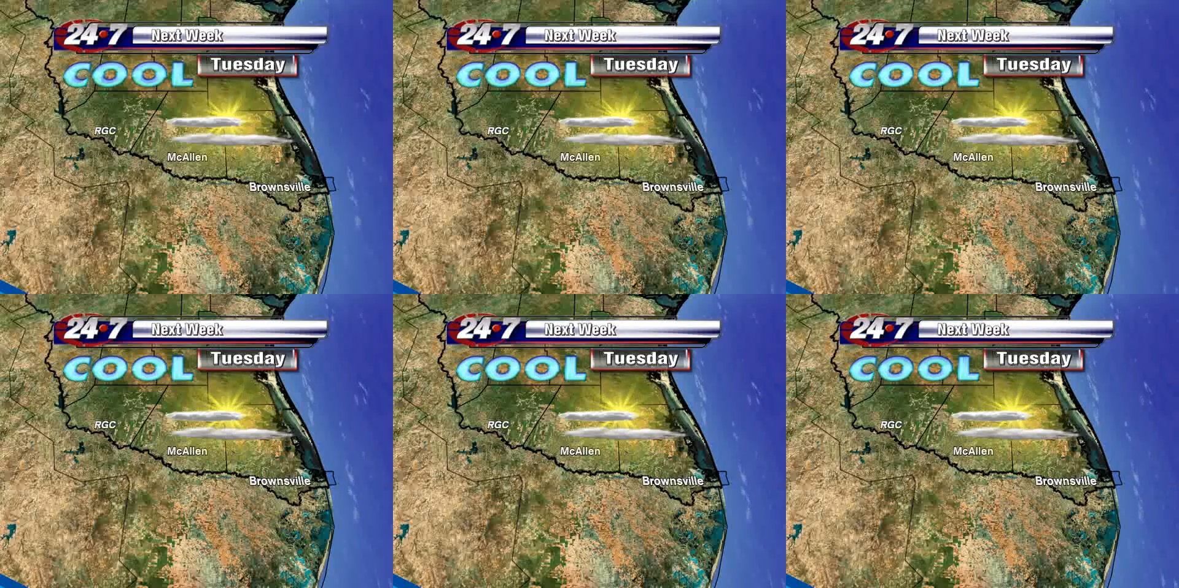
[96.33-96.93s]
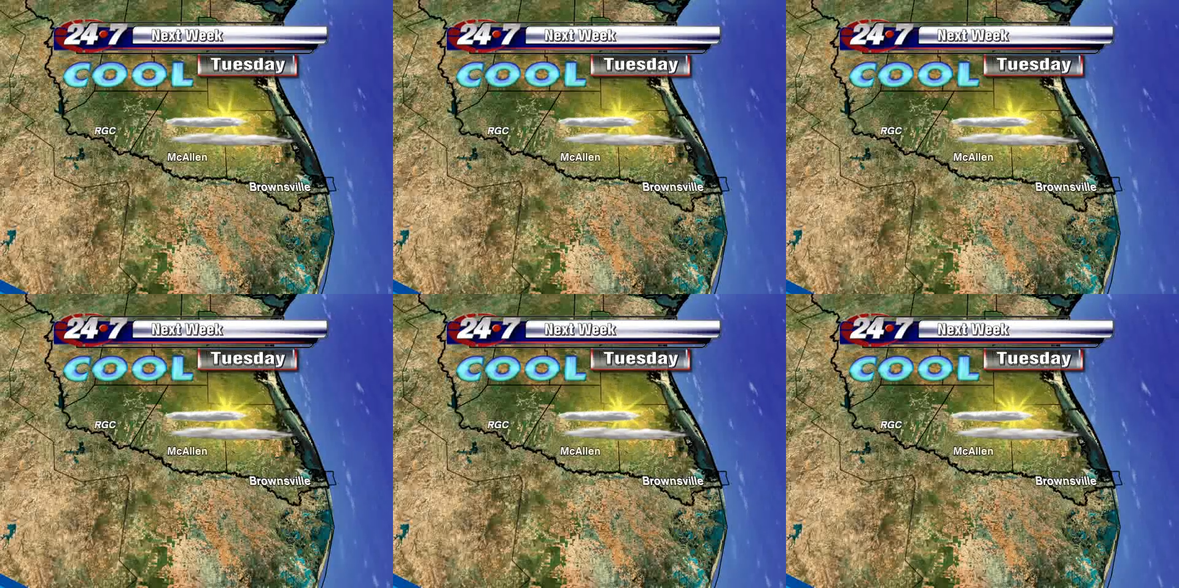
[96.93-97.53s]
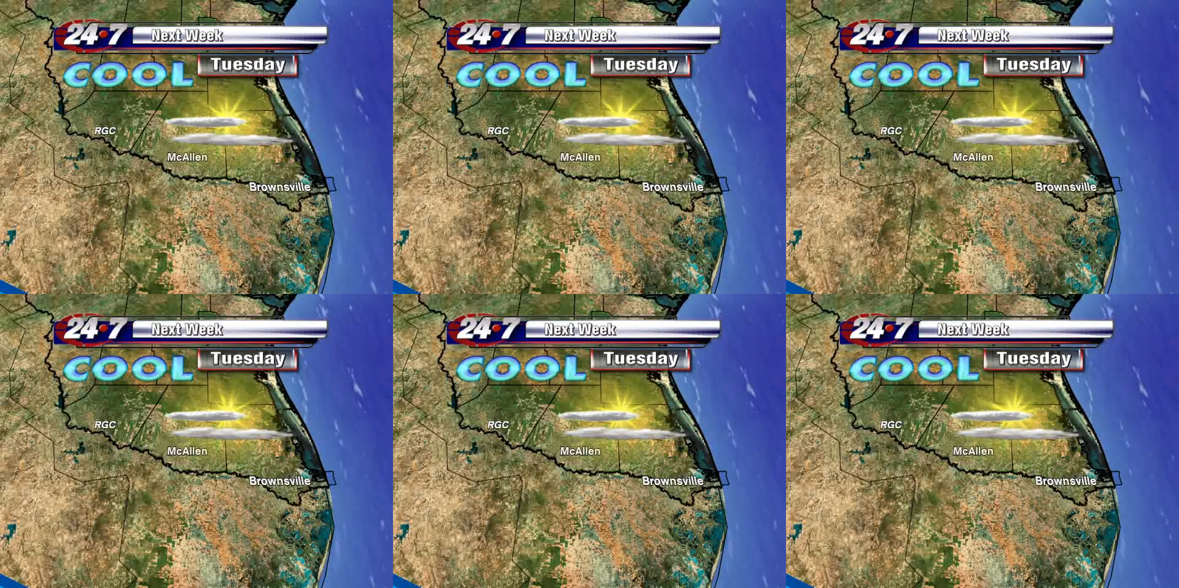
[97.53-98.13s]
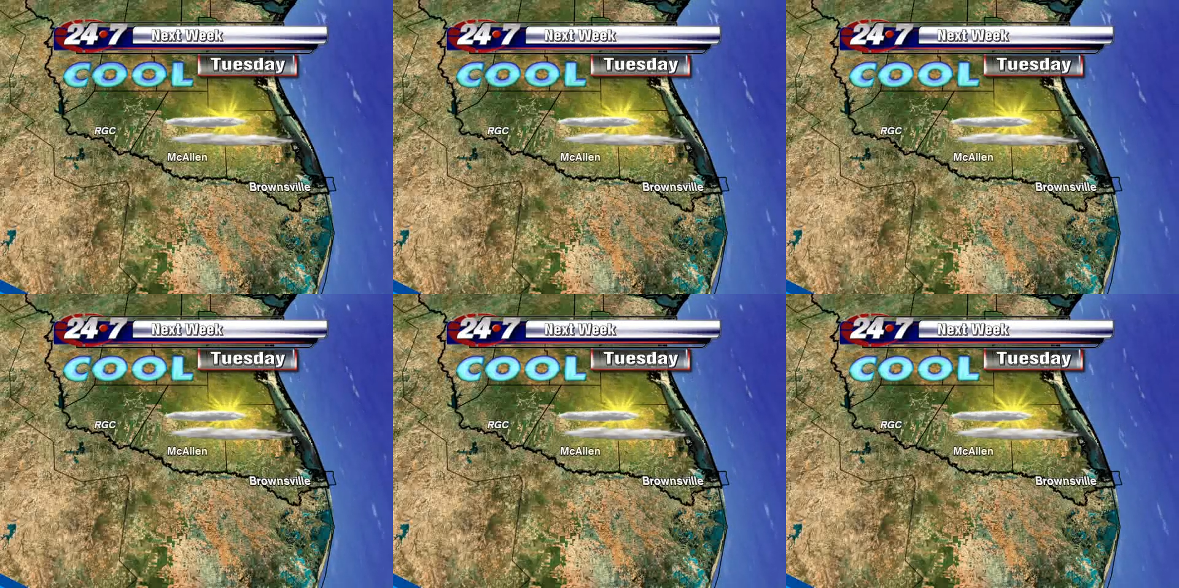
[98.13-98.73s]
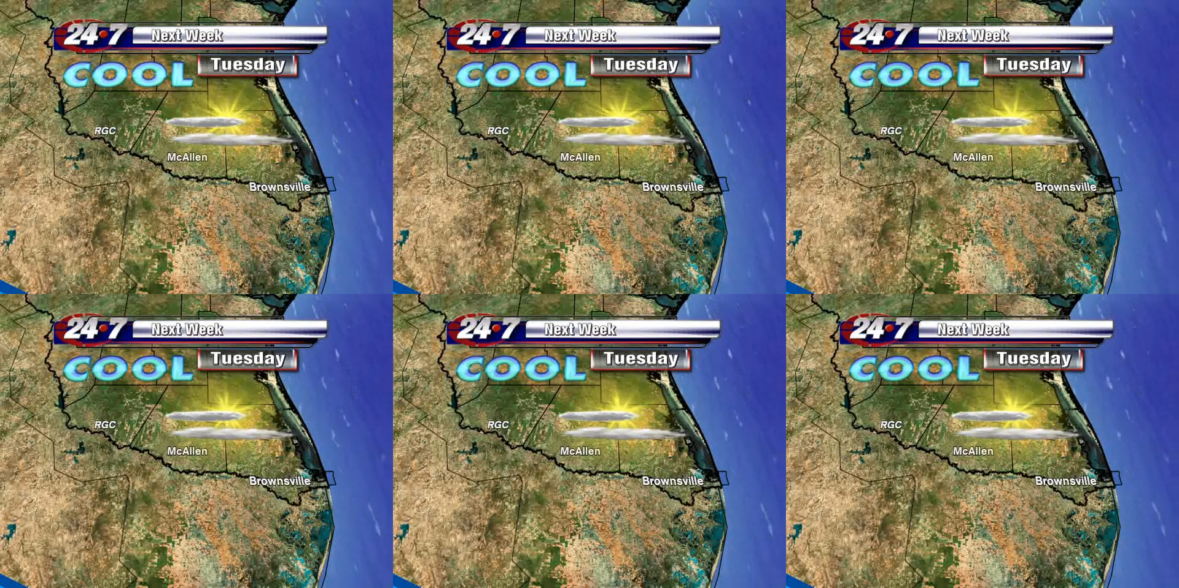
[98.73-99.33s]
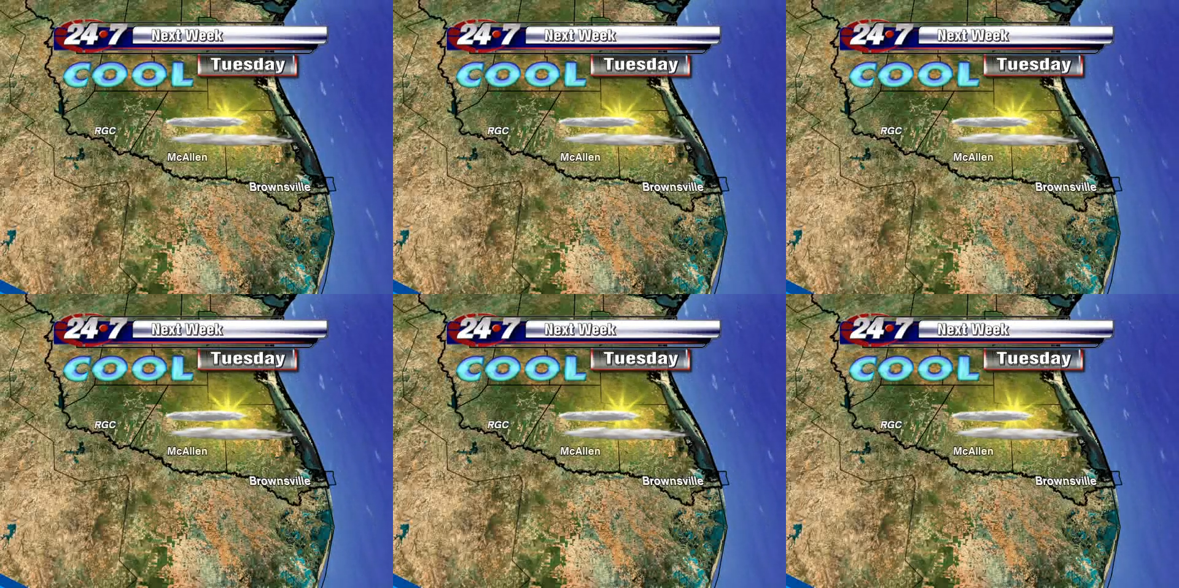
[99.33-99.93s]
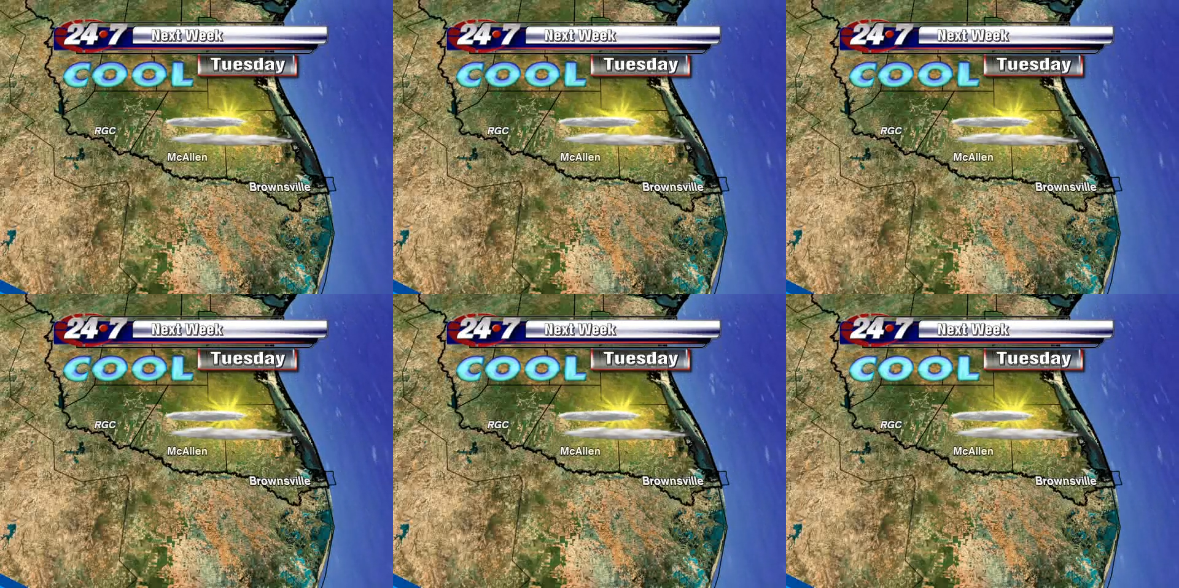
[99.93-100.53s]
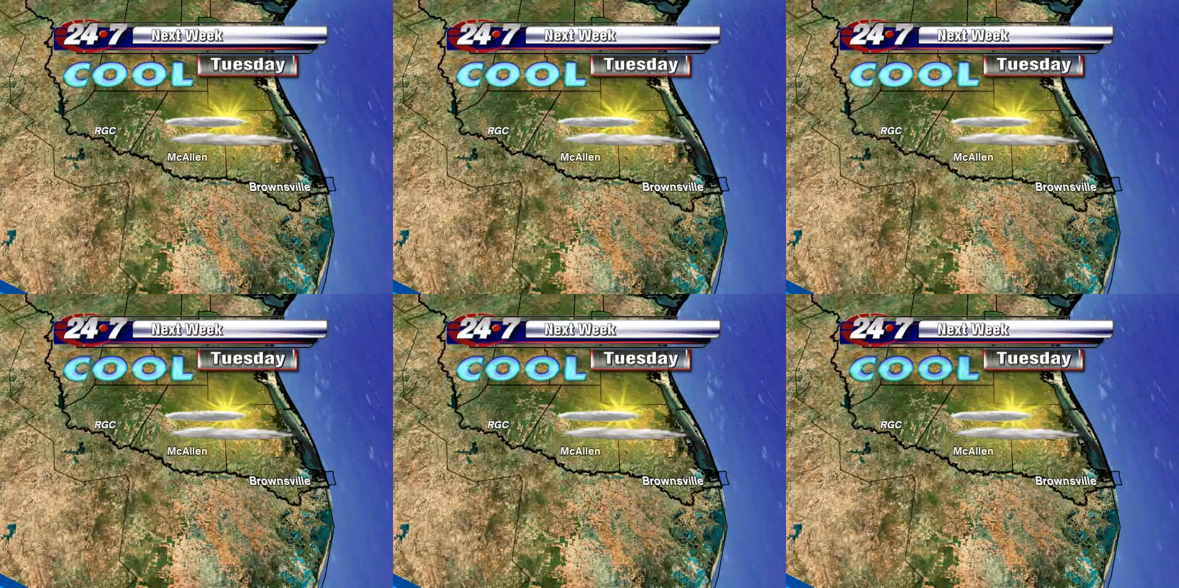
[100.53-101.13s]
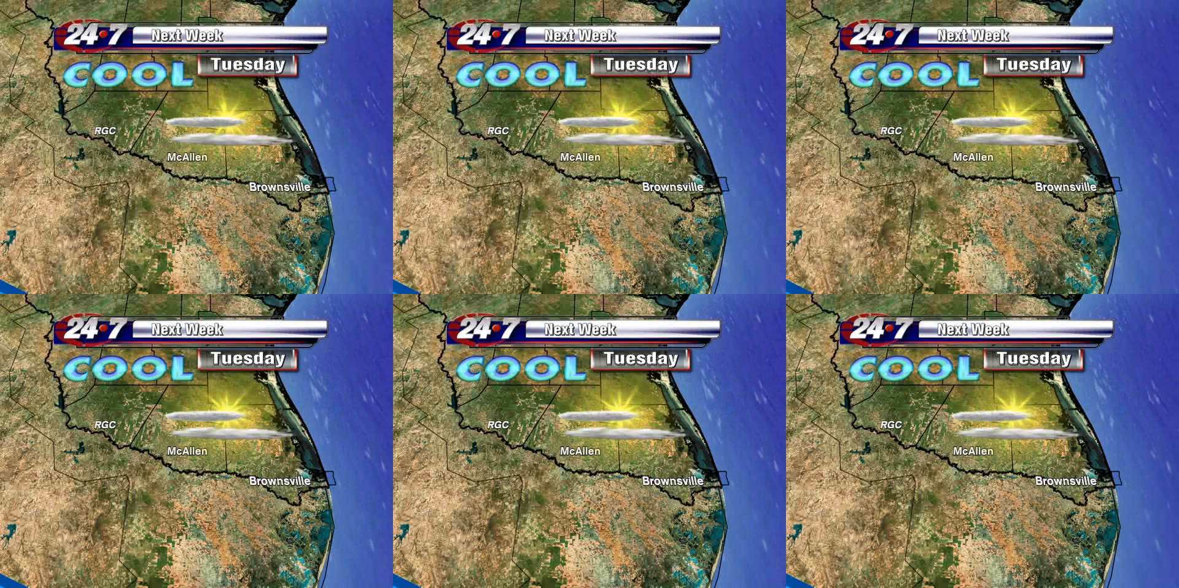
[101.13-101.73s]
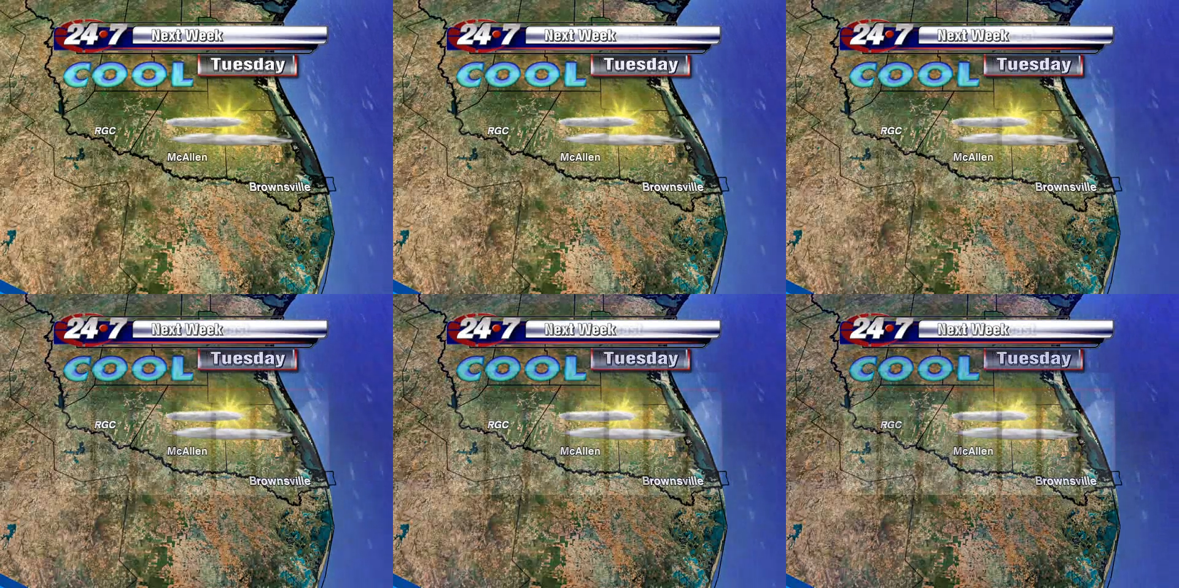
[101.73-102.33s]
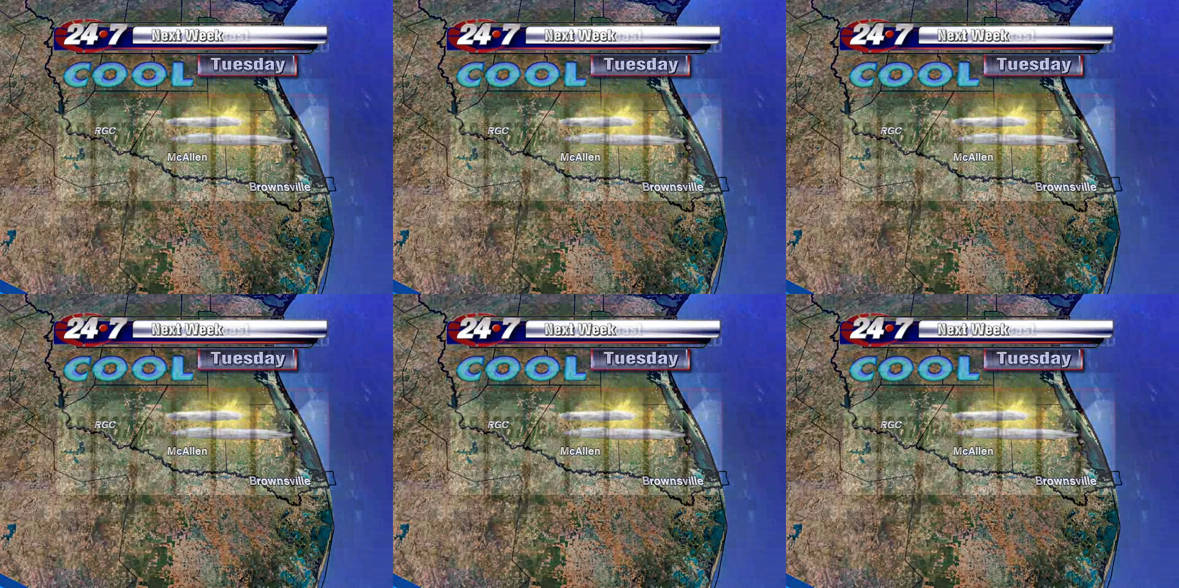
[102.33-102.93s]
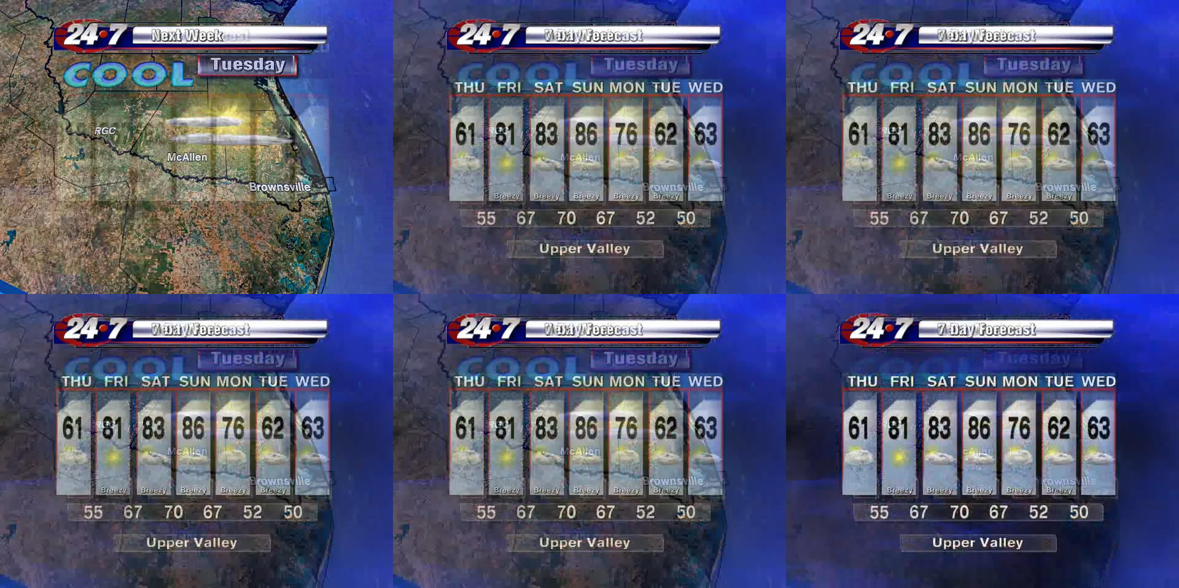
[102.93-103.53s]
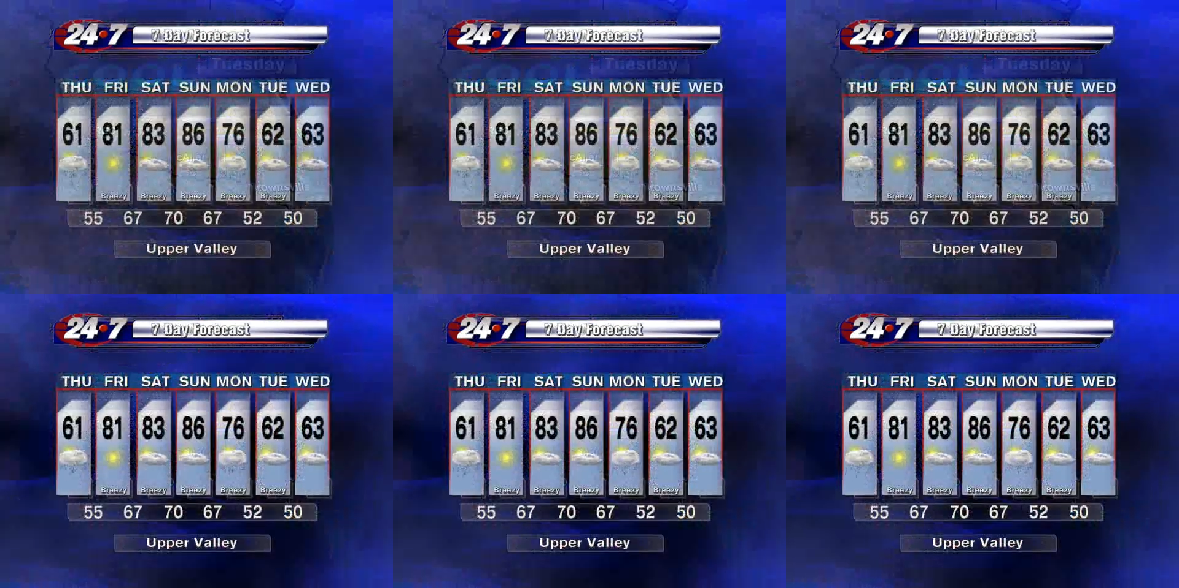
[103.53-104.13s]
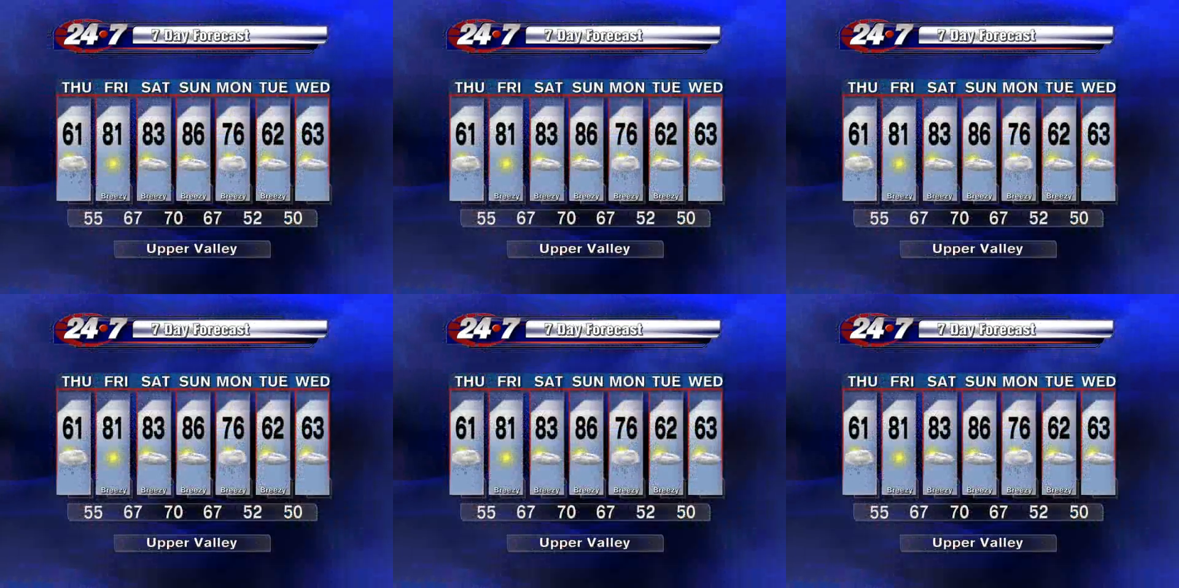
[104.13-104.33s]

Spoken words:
Nobody's mouth can be seen.